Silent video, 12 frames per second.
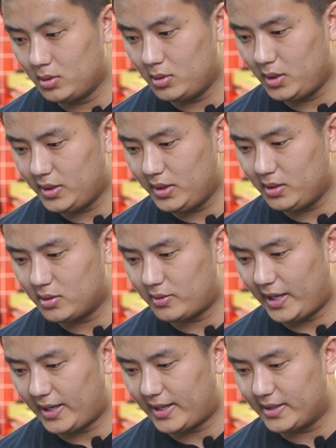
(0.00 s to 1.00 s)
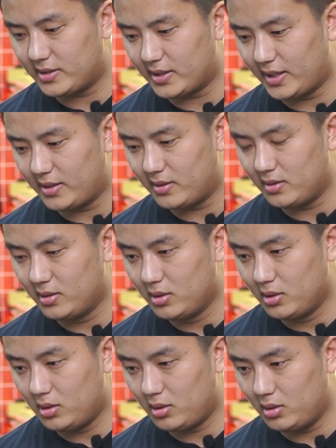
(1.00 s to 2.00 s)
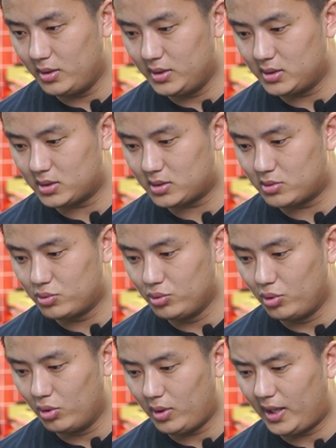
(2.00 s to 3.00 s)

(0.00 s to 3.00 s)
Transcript: I think the rack height again is too low.